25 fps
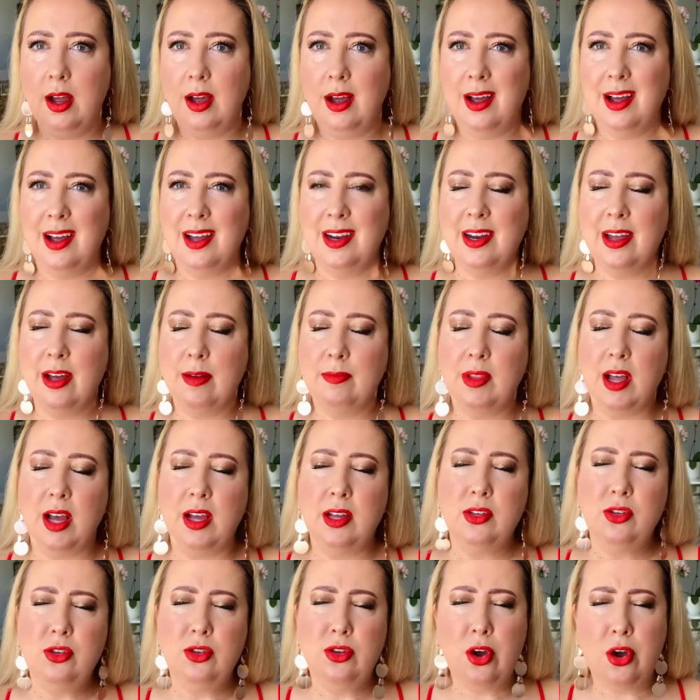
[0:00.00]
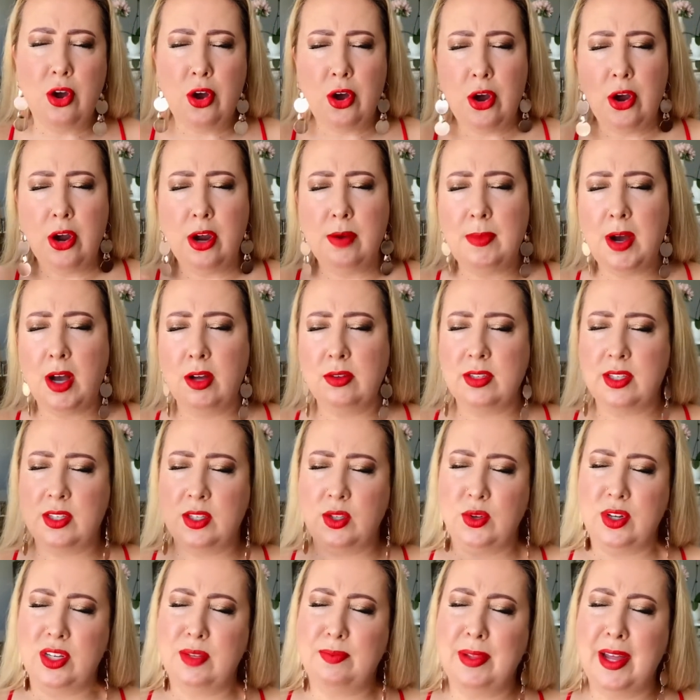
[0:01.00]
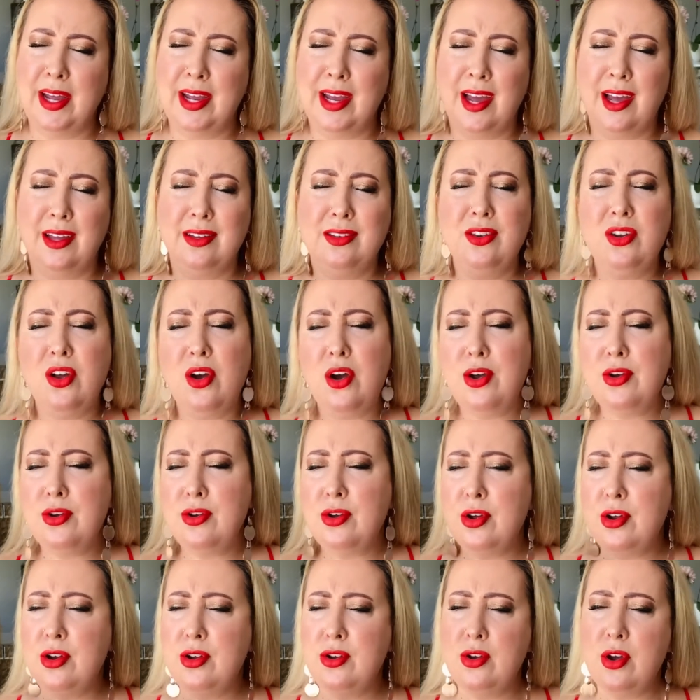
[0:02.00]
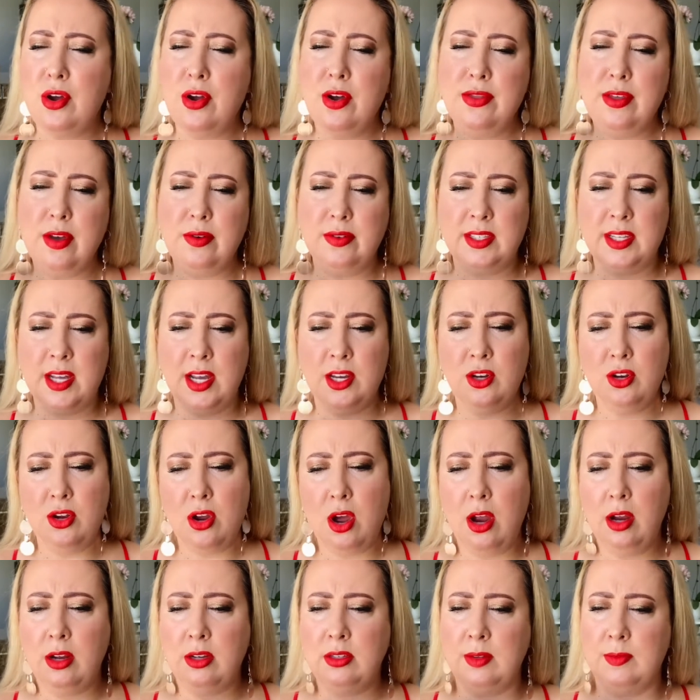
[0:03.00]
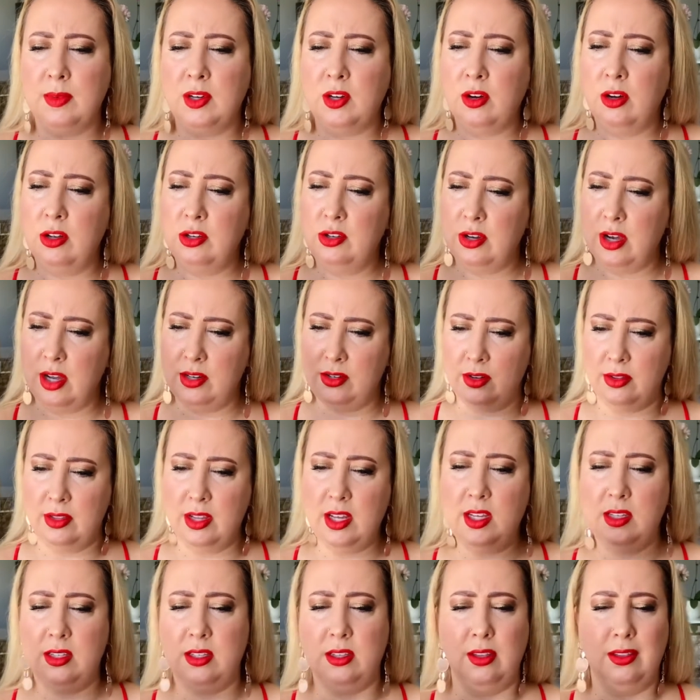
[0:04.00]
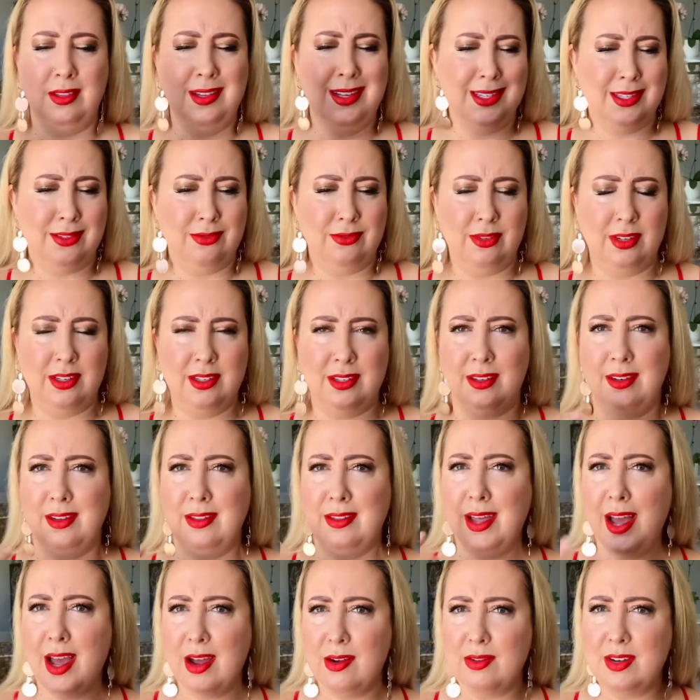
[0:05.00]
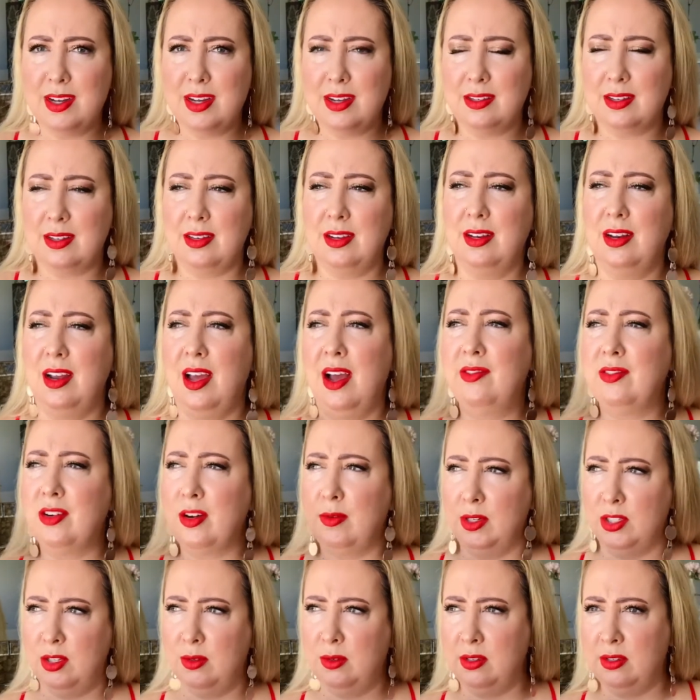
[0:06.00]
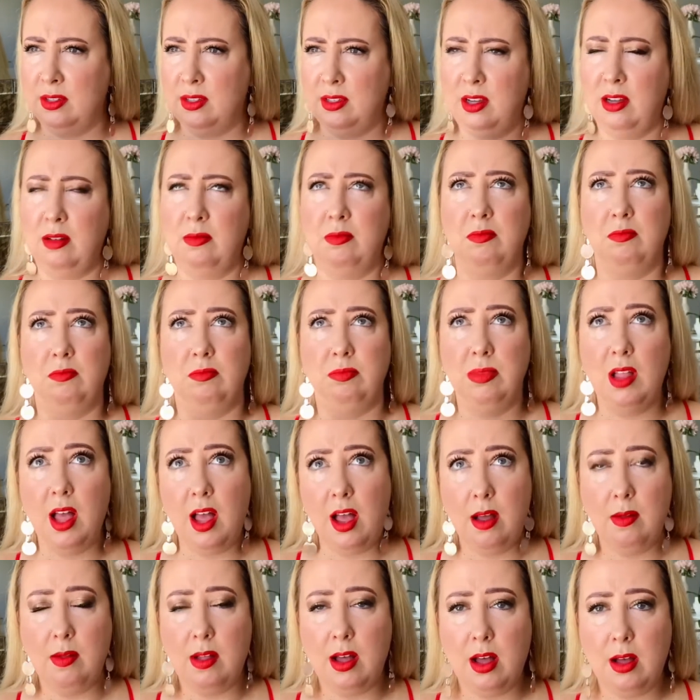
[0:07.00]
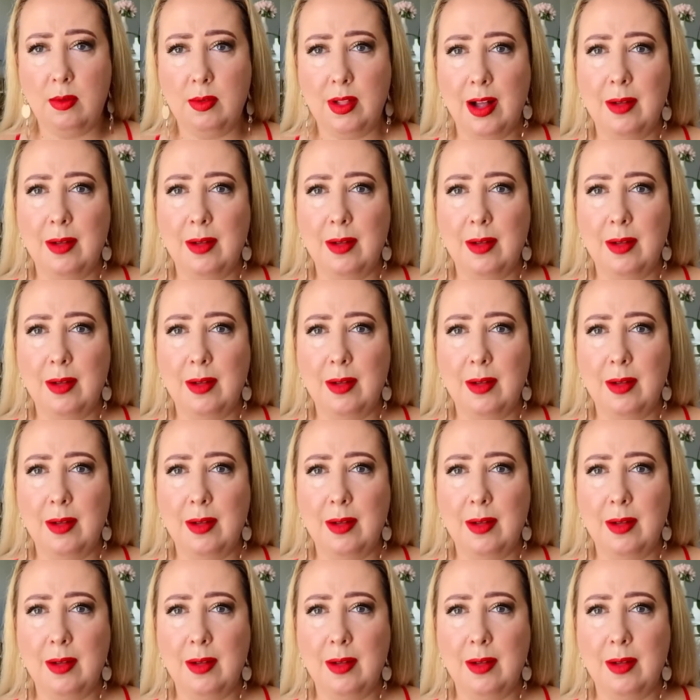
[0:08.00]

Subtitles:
And I'm like, no, my old story's playing out. No. They'll say no because I'm a contractor, this and this reason and that reason, and I haven't got deposit yet, blah, blah, blah.